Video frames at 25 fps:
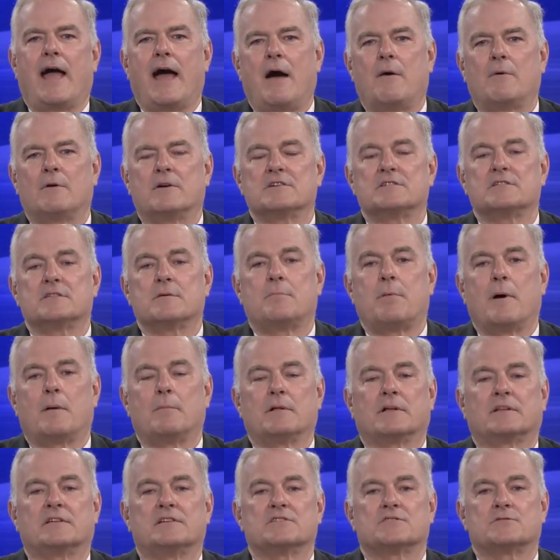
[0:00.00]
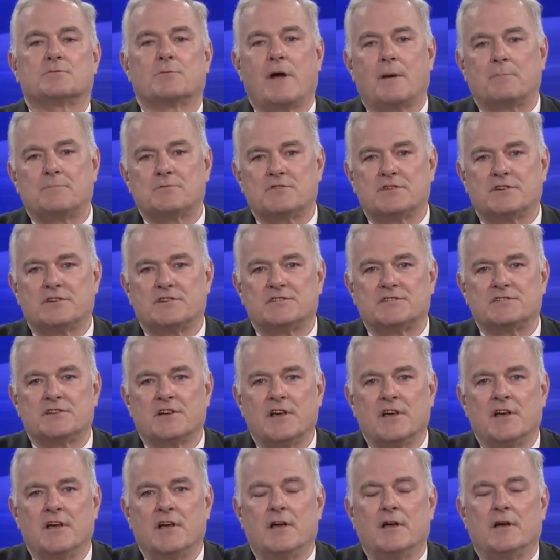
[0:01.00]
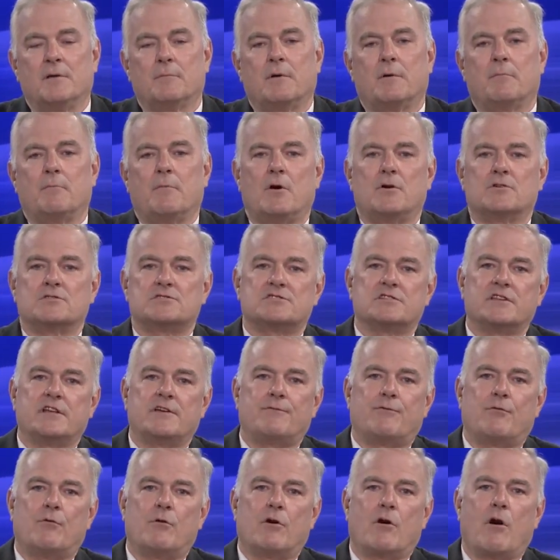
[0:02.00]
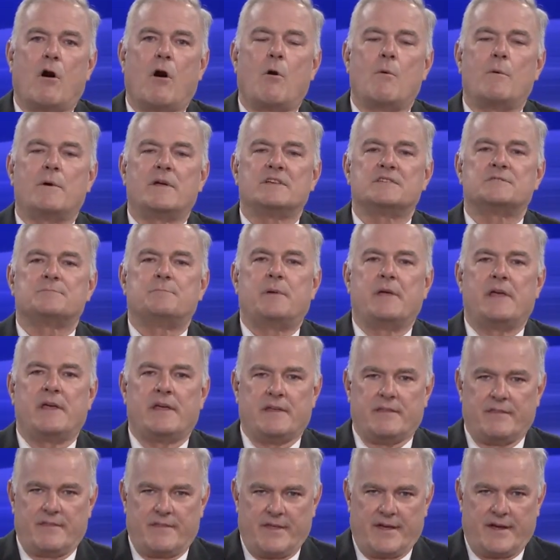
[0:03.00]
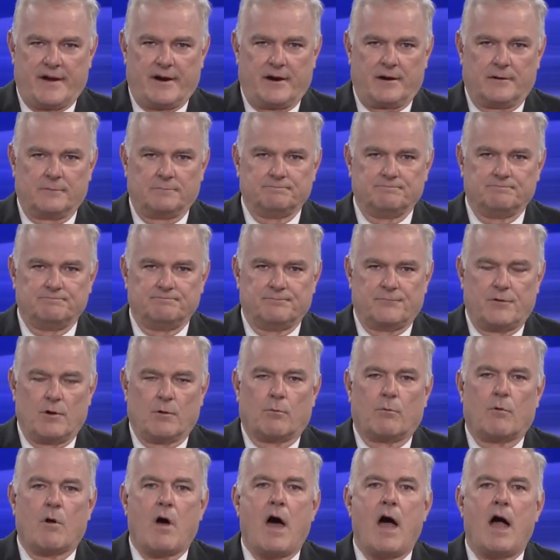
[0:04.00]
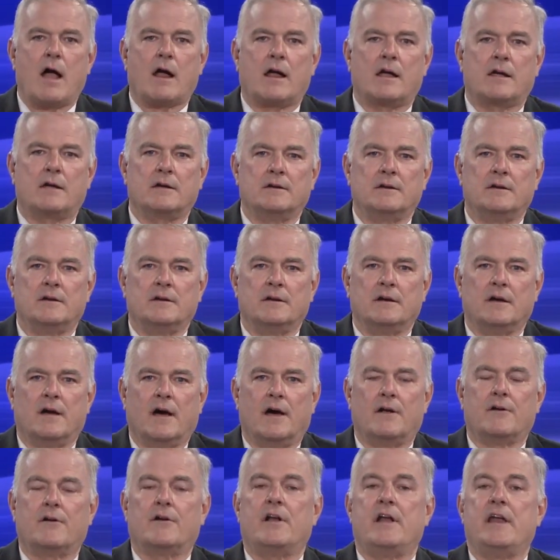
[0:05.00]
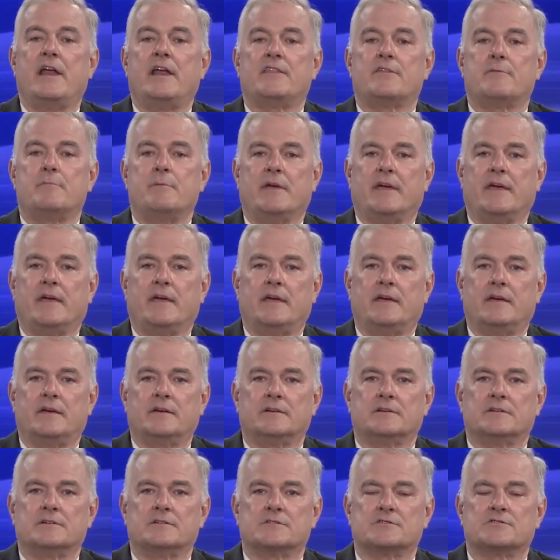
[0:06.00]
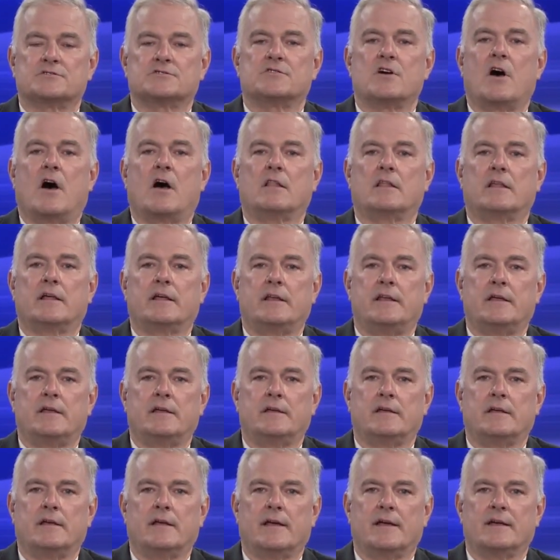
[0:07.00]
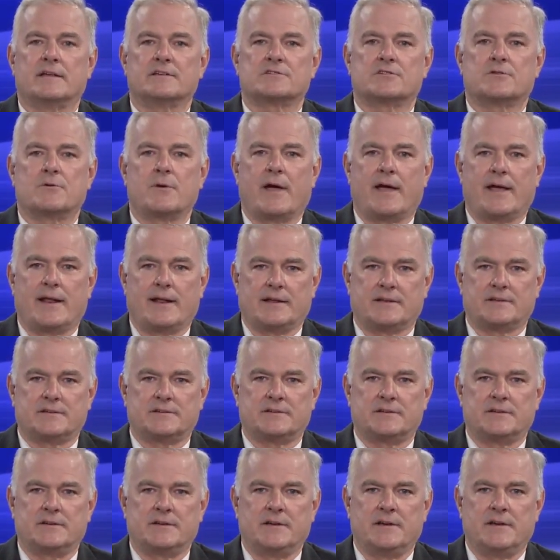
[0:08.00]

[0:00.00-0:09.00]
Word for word: hours, the public disruptions, but mostly for always being there. The rock underneath me, solid as granite.